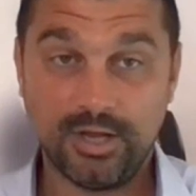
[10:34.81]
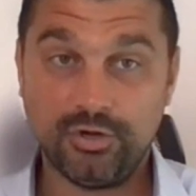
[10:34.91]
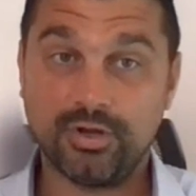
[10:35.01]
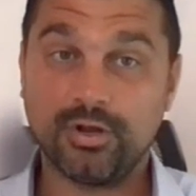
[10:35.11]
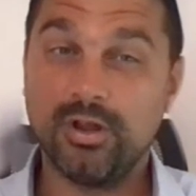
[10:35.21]

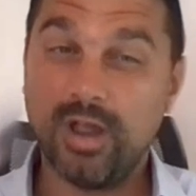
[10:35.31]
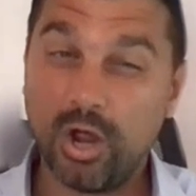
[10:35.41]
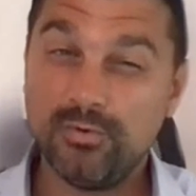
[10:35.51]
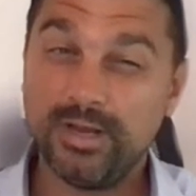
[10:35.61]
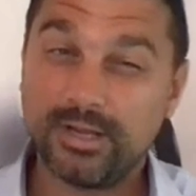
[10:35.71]
You can
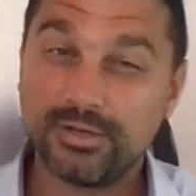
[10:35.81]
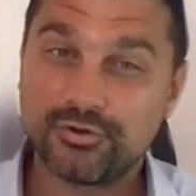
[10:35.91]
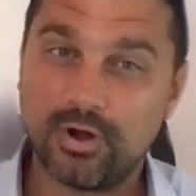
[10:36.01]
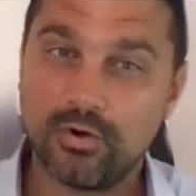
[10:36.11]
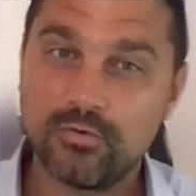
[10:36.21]
only
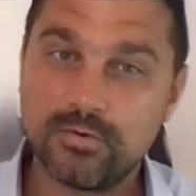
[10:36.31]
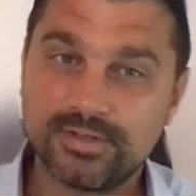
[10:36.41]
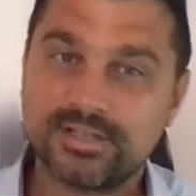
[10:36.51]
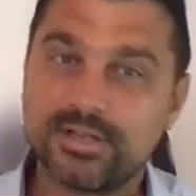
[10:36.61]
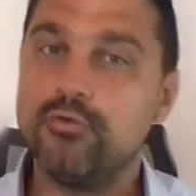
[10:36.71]
control
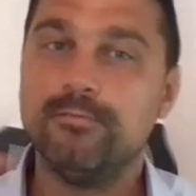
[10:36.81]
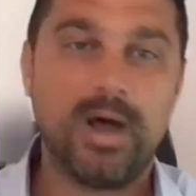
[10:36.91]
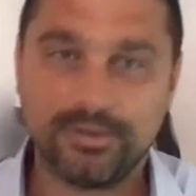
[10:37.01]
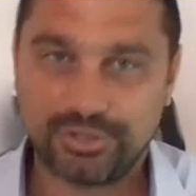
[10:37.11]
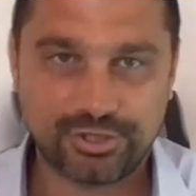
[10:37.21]
so
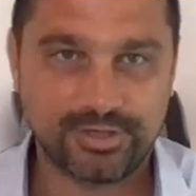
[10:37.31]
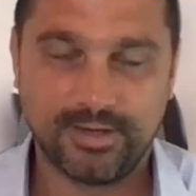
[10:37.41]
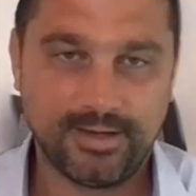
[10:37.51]
much